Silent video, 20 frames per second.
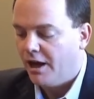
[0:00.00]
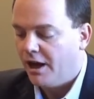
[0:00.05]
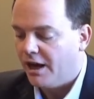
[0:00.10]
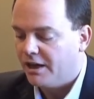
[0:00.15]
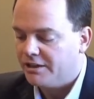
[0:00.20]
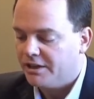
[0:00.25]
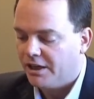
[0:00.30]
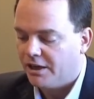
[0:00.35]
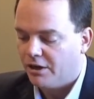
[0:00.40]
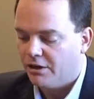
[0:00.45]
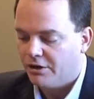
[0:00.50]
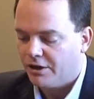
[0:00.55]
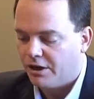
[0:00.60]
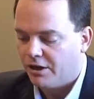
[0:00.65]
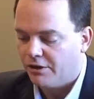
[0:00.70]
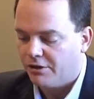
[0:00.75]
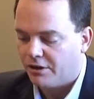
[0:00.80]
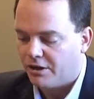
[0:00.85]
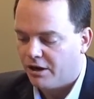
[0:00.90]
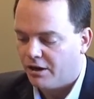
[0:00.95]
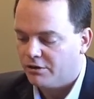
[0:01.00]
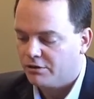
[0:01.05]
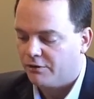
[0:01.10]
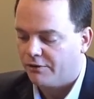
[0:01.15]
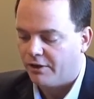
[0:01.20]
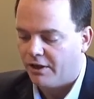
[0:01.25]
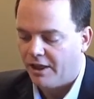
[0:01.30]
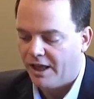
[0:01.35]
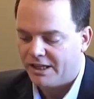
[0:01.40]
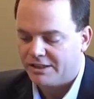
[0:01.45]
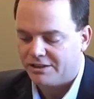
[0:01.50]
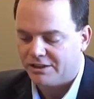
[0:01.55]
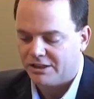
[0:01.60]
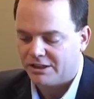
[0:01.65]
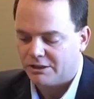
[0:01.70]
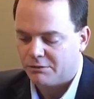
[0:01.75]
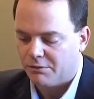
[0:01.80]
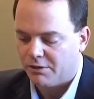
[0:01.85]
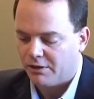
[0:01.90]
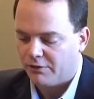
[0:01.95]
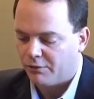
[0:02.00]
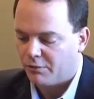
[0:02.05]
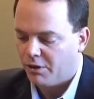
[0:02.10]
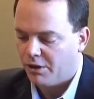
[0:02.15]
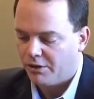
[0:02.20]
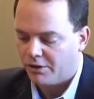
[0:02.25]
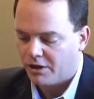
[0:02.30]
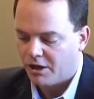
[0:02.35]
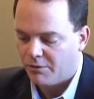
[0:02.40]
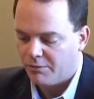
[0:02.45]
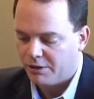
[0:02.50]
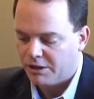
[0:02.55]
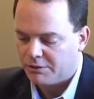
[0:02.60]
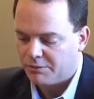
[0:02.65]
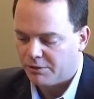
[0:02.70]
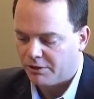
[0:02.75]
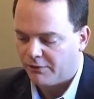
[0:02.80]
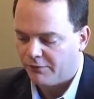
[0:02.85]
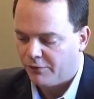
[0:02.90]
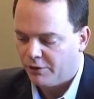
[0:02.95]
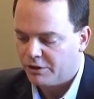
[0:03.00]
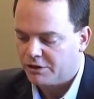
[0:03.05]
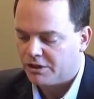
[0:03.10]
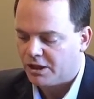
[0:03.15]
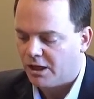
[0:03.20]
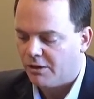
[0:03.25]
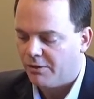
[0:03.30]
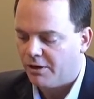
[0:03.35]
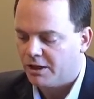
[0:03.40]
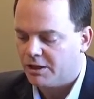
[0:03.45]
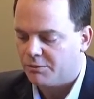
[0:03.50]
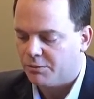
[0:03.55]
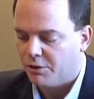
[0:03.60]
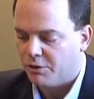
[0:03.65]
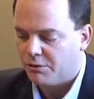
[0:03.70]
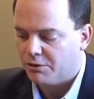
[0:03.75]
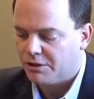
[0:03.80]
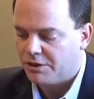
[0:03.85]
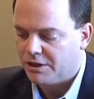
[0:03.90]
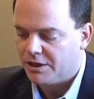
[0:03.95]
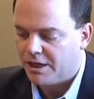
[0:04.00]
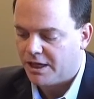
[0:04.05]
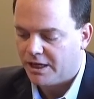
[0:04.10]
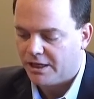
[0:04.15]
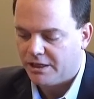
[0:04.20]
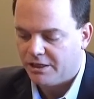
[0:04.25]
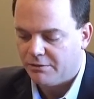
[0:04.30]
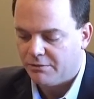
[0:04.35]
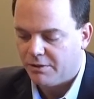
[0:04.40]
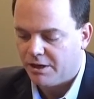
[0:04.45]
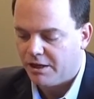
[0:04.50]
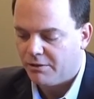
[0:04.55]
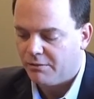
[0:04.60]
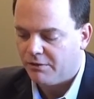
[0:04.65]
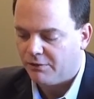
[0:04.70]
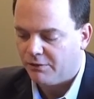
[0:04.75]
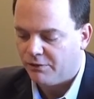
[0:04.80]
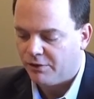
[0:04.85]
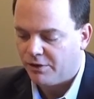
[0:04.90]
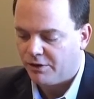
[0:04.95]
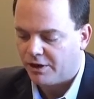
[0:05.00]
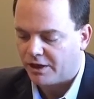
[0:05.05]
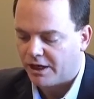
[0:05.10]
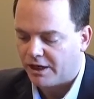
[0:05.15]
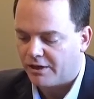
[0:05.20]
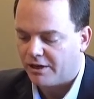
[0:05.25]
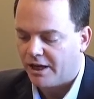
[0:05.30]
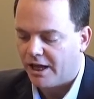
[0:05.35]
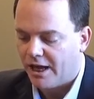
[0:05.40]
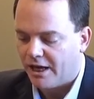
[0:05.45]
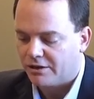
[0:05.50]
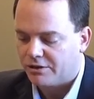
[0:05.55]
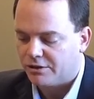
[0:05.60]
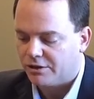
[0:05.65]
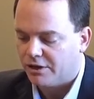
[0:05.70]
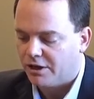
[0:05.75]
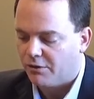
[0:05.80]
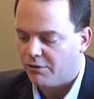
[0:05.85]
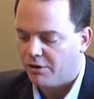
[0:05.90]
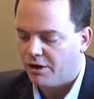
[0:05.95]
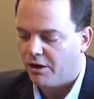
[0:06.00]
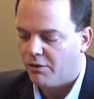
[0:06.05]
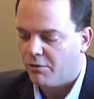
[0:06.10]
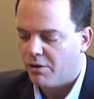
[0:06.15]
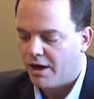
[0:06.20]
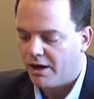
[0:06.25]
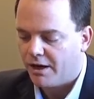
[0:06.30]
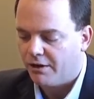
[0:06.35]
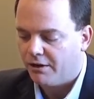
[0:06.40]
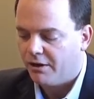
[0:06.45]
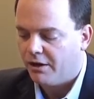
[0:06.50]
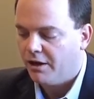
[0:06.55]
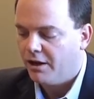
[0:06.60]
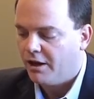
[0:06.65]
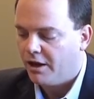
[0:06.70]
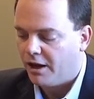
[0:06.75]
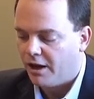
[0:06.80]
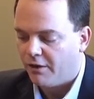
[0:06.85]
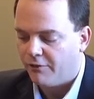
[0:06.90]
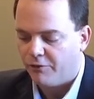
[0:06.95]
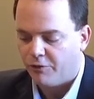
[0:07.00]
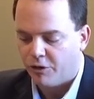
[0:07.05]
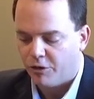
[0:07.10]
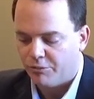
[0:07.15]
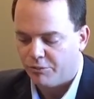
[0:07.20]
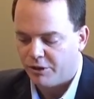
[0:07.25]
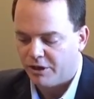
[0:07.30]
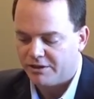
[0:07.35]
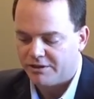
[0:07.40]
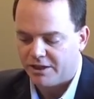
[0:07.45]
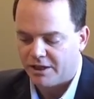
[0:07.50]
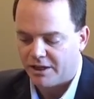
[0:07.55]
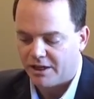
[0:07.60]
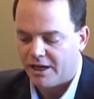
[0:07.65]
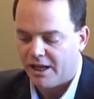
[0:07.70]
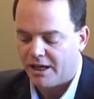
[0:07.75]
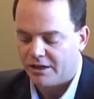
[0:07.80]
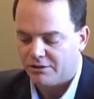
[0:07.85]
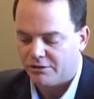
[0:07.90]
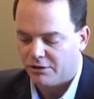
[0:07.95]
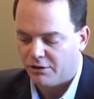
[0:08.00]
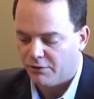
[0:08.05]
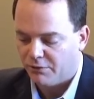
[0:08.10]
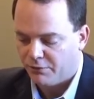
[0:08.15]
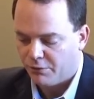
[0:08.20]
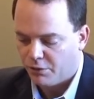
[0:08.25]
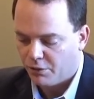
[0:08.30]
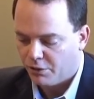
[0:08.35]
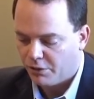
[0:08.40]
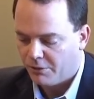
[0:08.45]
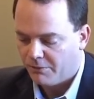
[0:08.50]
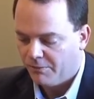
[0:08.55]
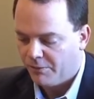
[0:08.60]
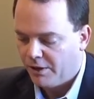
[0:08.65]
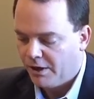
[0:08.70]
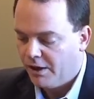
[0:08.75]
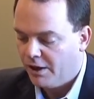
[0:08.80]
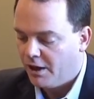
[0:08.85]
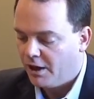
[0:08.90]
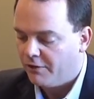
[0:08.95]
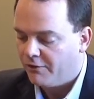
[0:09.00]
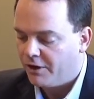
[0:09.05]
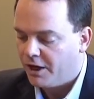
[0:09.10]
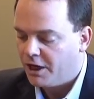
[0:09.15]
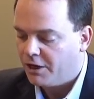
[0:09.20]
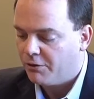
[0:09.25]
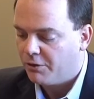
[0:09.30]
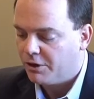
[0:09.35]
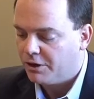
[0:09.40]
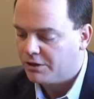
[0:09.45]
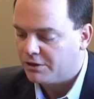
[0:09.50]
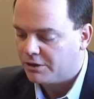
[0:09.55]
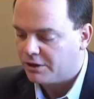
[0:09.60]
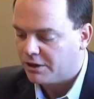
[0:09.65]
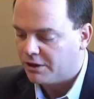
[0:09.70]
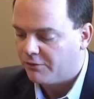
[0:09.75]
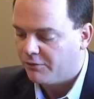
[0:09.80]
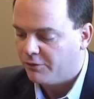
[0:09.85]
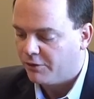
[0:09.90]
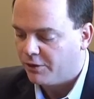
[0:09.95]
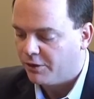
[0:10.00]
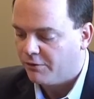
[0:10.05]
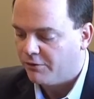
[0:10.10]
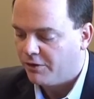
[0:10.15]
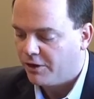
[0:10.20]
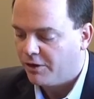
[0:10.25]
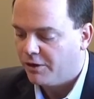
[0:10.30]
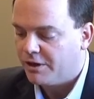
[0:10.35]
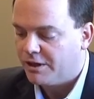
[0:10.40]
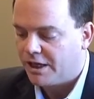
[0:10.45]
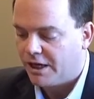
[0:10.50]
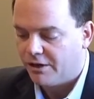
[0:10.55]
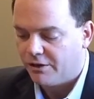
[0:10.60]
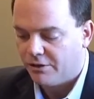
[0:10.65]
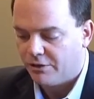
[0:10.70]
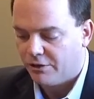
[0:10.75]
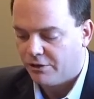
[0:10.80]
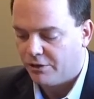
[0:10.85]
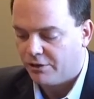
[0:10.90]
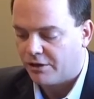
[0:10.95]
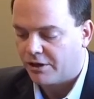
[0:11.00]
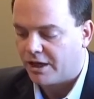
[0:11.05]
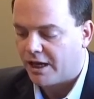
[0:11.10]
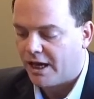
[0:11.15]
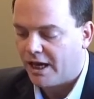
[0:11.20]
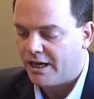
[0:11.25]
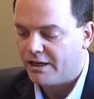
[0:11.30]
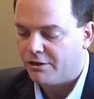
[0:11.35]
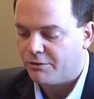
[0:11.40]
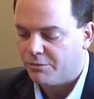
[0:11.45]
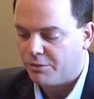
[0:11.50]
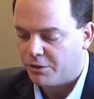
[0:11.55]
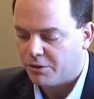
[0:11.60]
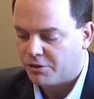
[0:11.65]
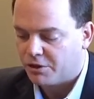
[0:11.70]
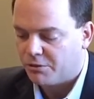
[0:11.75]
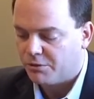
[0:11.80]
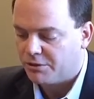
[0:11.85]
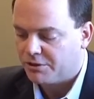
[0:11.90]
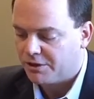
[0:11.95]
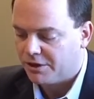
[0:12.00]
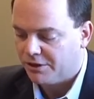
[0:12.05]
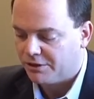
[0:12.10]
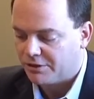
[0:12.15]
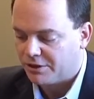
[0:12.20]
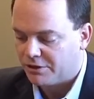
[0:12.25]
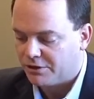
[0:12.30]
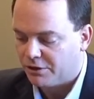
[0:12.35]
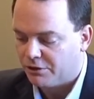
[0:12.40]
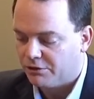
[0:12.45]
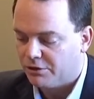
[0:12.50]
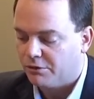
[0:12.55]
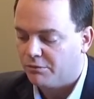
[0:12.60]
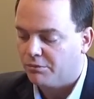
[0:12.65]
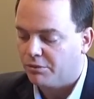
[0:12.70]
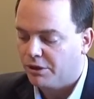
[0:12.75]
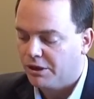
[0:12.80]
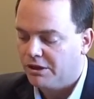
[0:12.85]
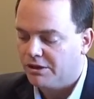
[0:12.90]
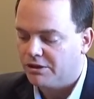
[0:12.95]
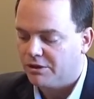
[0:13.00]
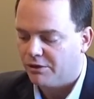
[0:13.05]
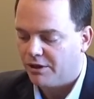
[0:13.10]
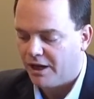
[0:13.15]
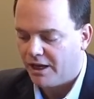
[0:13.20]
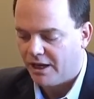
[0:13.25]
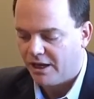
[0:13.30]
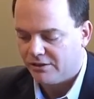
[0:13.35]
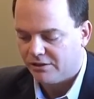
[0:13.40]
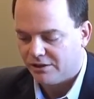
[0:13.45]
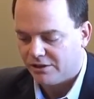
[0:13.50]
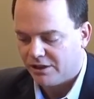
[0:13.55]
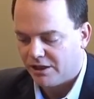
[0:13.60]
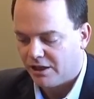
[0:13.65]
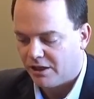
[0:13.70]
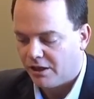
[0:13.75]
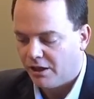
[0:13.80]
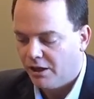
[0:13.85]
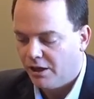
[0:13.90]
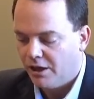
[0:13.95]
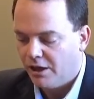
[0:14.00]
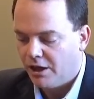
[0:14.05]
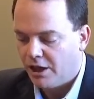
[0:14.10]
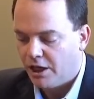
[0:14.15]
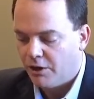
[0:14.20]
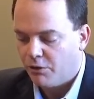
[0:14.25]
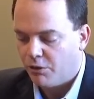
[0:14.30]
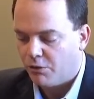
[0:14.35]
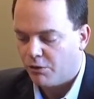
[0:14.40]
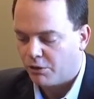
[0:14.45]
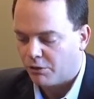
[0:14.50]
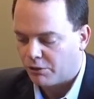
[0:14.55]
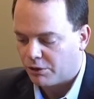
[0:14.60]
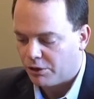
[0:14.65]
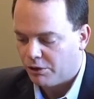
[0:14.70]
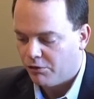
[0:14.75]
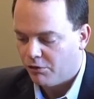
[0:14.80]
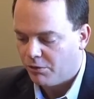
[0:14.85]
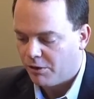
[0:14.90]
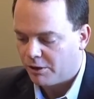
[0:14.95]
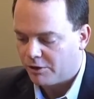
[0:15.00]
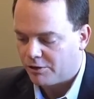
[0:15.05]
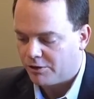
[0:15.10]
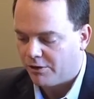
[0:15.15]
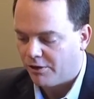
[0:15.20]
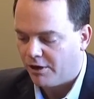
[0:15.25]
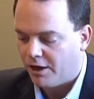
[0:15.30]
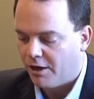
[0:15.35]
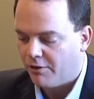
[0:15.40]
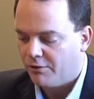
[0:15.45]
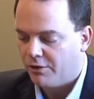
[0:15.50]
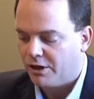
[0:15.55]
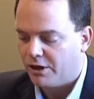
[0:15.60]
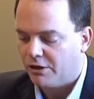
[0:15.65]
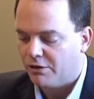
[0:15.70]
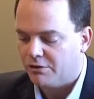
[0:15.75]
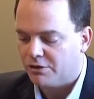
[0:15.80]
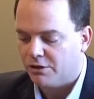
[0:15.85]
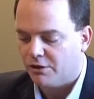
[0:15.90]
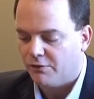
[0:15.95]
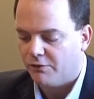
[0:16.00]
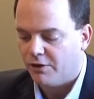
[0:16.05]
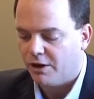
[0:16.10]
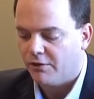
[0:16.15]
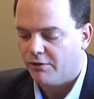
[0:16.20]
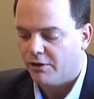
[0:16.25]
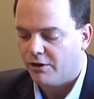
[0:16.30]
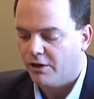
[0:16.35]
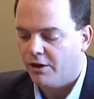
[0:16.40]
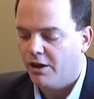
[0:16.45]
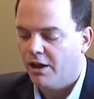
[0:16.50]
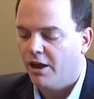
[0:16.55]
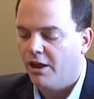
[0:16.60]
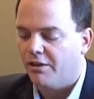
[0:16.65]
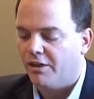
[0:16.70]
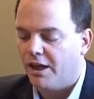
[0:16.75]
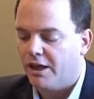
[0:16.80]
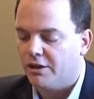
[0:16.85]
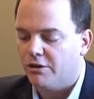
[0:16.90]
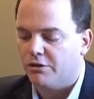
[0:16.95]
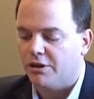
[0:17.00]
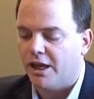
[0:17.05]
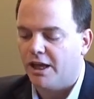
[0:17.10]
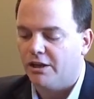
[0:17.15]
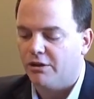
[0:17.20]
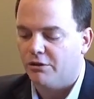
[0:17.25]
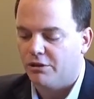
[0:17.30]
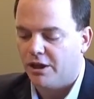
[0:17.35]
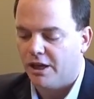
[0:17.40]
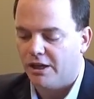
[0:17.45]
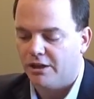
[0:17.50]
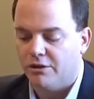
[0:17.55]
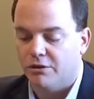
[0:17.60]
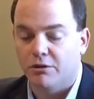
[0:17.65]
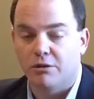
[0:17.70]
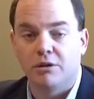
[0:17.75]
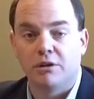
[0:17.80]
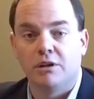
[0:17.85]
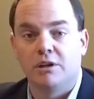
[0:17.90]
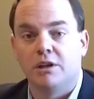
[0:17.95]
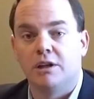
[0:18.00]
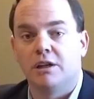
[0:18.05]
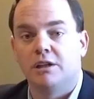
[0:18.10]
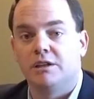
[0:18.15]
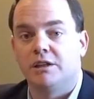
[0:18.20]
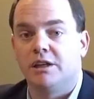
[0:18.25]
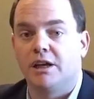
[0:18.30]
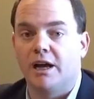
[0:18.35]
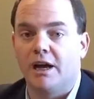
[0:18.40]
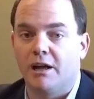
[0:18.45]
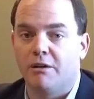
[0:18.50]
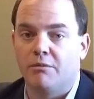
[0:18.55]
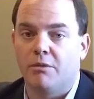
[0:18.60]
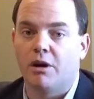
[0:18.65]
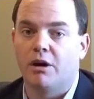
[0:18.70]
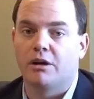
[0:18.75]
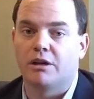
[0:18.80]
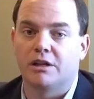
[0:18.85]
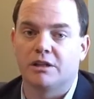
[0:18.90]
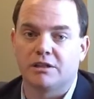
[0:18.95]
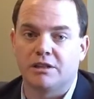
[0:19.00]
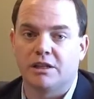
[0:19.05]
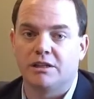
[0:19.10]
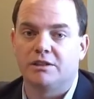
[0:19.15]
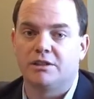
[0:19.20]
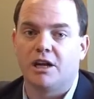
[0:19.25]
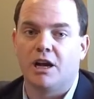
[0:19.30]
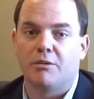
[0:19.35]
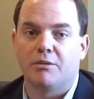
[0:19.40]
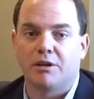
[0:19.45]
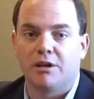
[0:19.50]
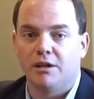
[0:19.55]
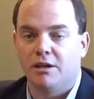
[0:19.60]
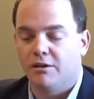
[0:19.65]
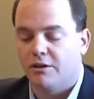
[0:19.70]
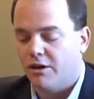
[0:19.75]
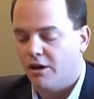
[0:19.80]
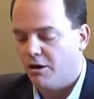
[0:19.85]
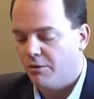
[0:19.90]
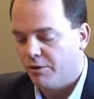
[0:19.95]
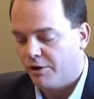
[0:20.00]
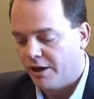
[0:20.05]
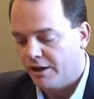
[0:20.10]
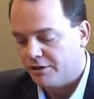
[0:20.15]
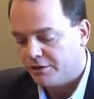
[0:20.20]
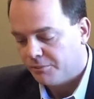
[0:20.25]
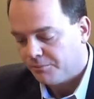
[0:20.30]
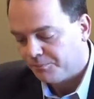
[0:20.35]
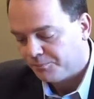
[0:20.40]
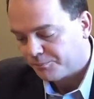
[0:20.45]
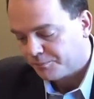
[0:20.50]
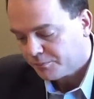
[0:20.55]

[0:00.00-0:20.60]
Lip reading: I had taken a look at other cars over the last 6 months from other companies, but the first time that I spoke with Dion, he made me feel like I could actually get what I wanted and for a price that I can actually afford. If anyone is looking for a very down-to-earth, kind, and personable sales consultant, please do not hesitate. He will work with you and make sure that everything goes in your favor. Thank you, thank you, thank you. Dion, Marcus, nice job at Kia Carmel, guys.